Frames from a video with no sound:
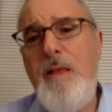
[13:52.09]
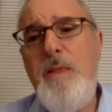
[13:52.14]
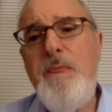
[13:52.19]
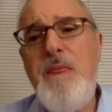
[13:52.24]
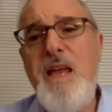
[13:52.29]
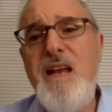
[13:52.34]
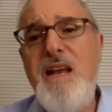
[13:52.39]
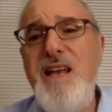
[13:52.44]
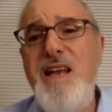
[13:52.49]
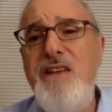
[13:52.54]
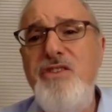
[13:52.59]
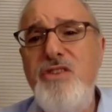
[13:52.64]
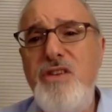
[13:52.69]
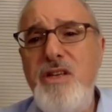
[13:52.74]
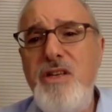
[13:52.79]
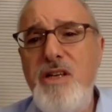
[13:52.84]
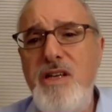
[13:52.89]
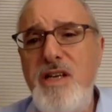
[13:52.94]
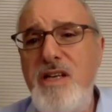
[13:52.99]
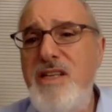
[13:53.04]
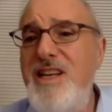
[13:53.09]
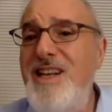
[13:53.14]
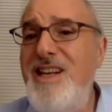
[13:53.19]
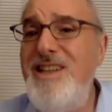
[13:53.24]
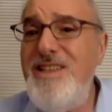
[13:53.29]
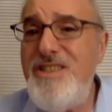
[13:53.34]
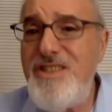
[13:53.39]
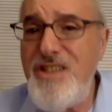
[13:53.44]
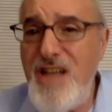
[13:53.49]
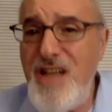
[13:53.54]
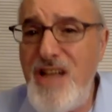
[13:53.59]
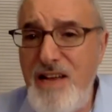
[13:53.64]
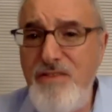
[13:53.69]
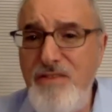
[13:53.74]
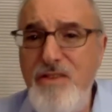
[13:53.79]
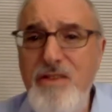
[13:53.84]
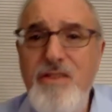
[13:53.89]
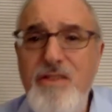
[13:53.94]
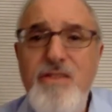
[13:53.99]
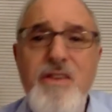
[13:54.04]
they had edu- uh, English
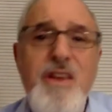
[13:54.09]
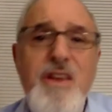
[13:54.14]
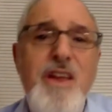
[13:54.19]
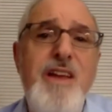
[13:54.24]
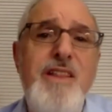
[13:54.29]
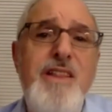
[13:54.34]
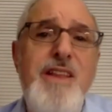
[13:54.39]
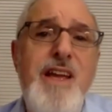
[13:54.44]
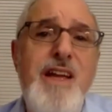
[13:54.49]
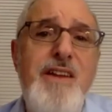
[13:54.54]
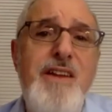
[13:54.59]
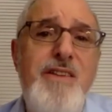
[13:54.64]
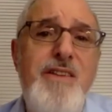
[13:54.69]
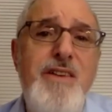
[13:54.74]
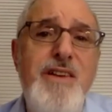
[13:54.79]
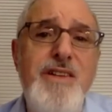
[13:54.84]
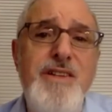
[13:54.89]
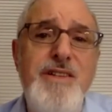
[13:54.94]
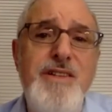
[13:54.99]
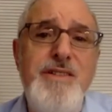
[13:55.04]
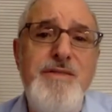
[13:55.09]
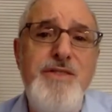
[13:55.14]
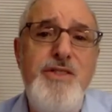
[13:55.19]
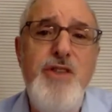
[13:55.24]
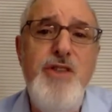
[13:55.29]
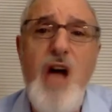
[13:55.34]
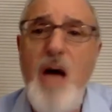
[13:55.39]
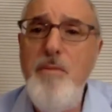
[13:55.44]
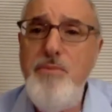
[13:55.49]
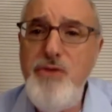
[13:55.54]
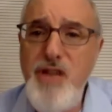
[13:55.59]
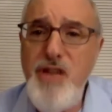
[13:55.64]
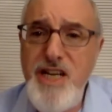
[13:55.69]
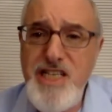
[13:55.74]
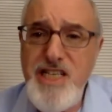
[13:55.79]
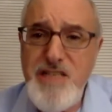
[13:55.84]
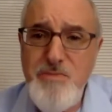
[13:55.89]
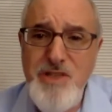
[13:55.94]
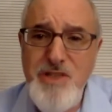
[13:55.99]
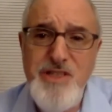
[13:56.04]
classes, they had uh, job
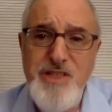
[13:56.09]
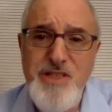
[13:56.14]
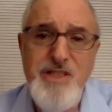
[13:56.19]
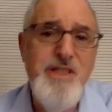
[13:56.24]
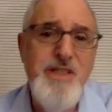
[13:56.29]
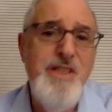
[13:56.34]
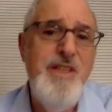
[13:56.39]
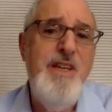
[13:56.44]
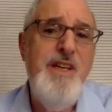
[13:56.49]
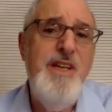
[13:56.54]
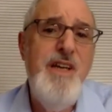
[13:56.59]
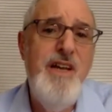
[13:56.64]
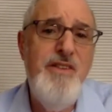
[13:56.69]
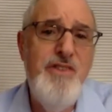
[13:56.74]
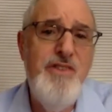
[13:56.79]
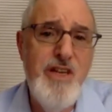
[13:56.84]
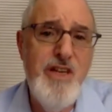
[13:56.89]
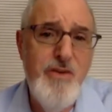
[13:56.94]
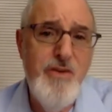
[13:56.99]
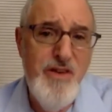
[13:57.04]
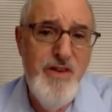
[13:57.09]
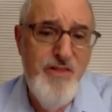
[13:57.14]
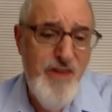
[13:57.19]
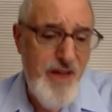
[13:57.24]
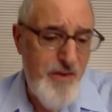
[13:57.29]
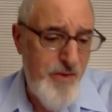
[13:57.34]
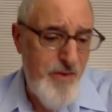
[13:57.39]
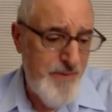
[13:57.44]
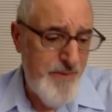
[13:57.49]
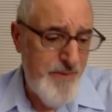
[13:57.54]
placement, etc., etc.